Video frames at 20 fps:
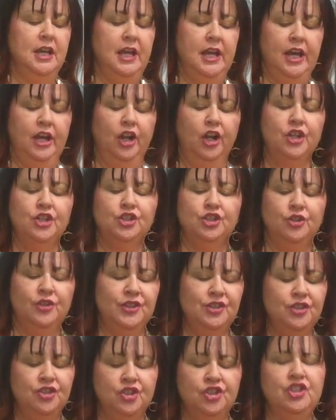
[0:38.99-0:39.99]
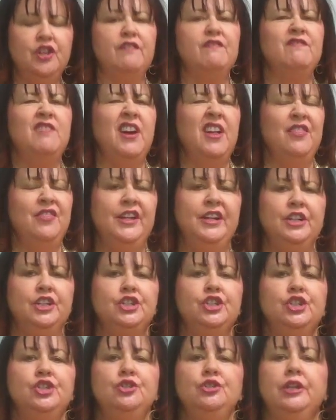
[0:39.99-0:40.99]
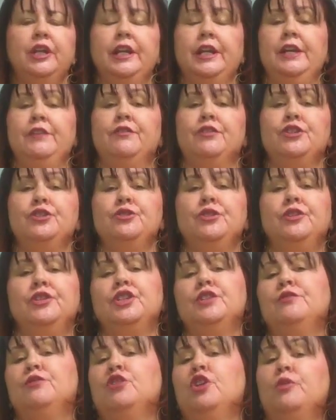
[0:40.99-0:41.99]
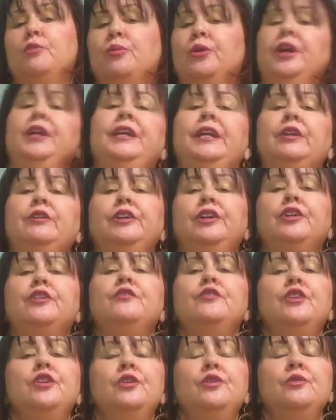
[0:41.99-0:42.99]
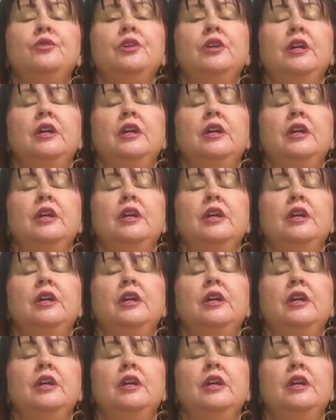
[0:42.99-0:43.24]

And also, this is just a fun thing to do, like if you're doing this for a prenatal interview